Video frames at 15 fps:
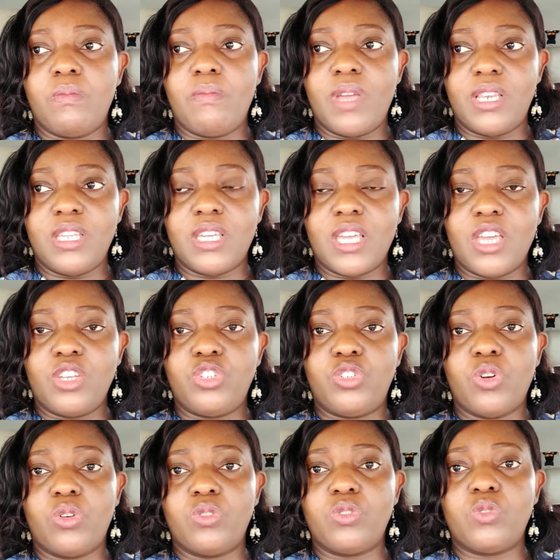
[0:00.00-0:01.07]

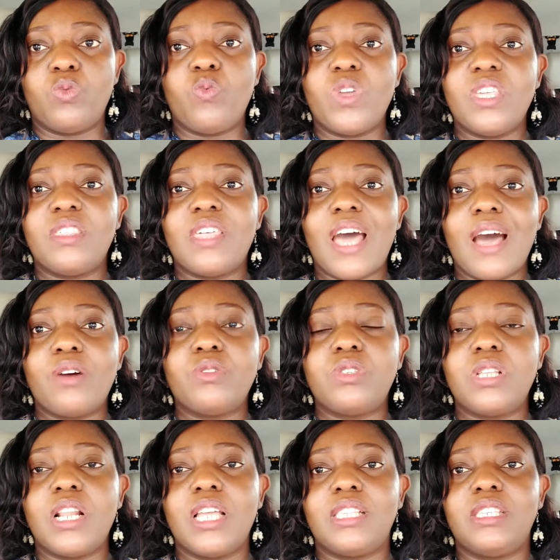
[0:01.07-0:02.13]
medications without
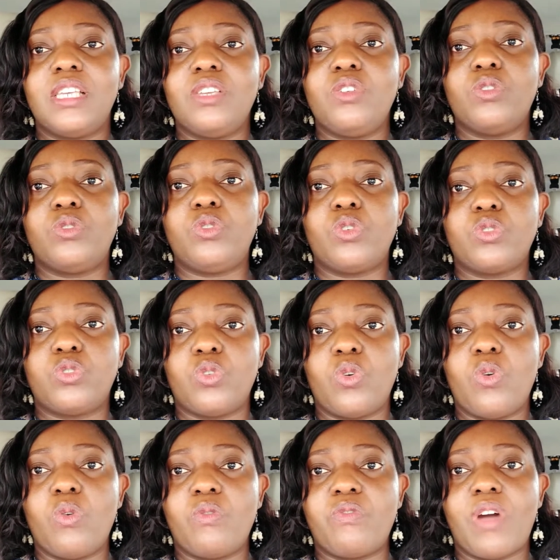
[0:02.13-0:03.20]
letting your doctor
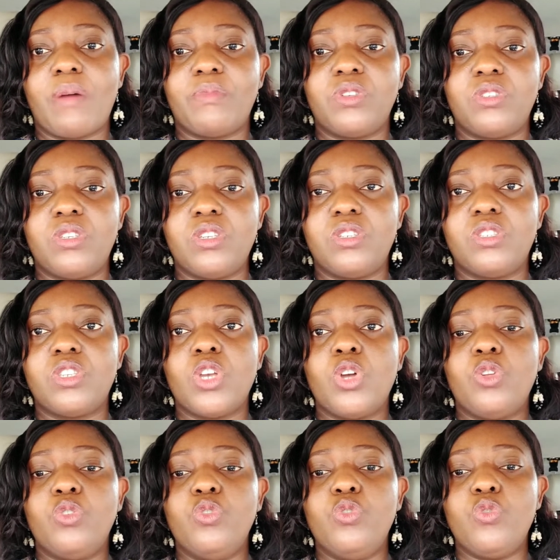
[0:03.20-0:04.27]
or pharmacist
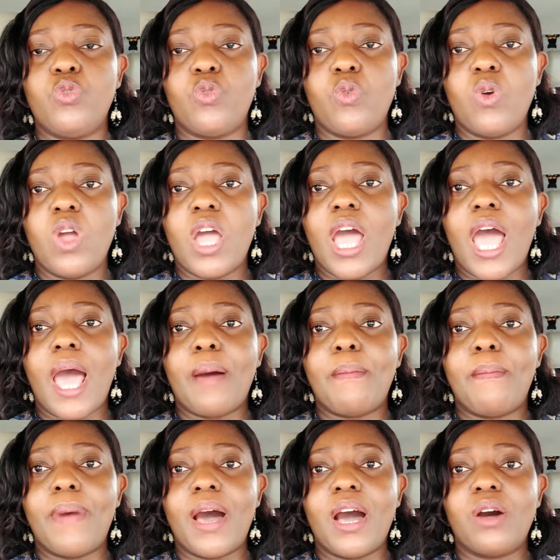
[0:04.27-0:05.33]
know
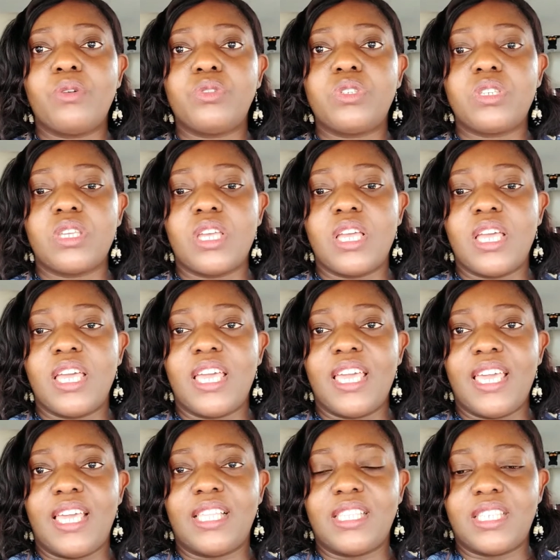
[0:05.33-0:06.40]
about
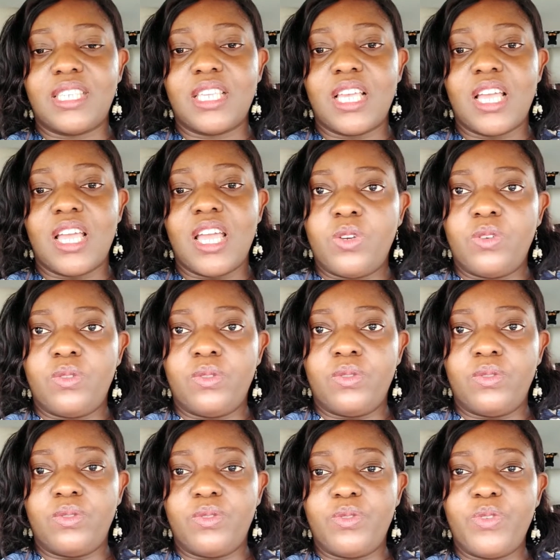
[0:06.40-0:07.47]
it.
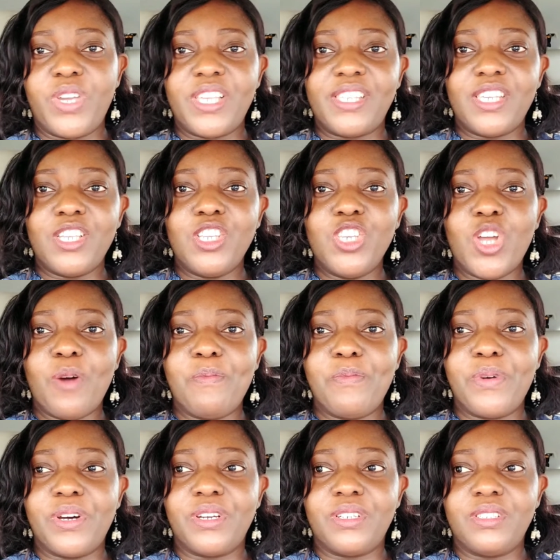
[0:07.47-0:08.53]
Reason
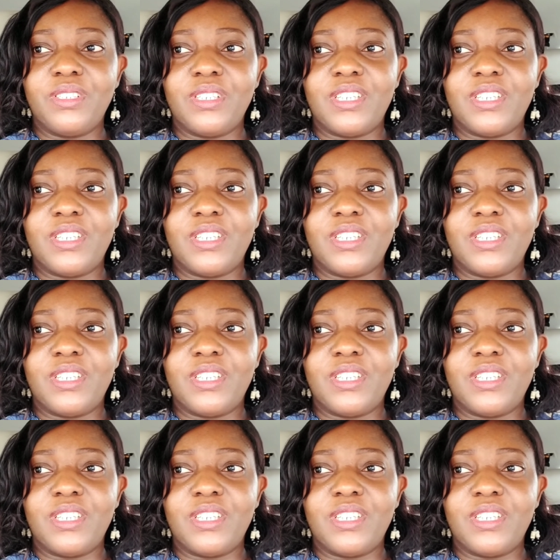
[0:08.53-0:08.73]
number